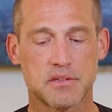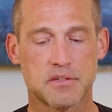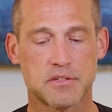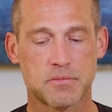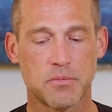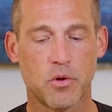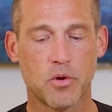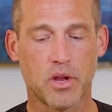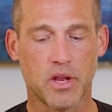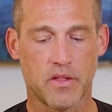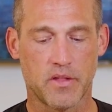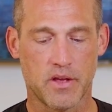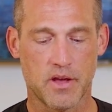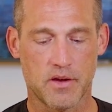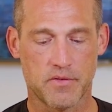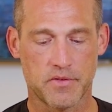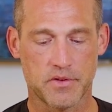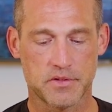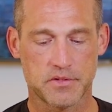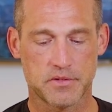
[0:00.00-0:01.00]
smoking in the
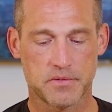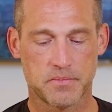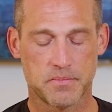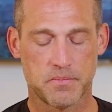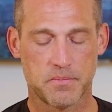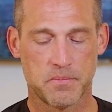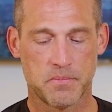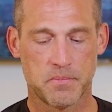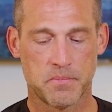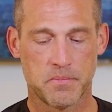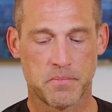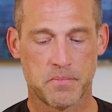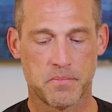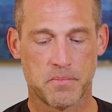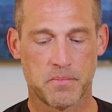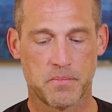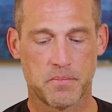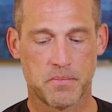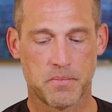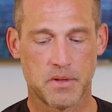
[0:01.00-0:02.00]
office.
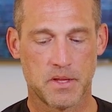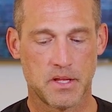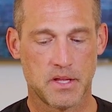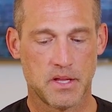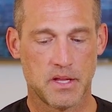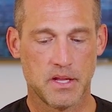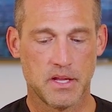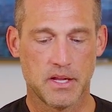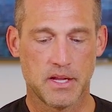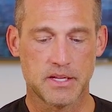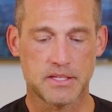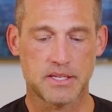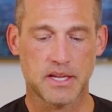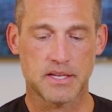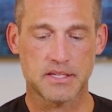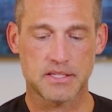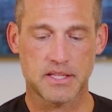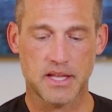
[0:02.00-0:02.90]
It says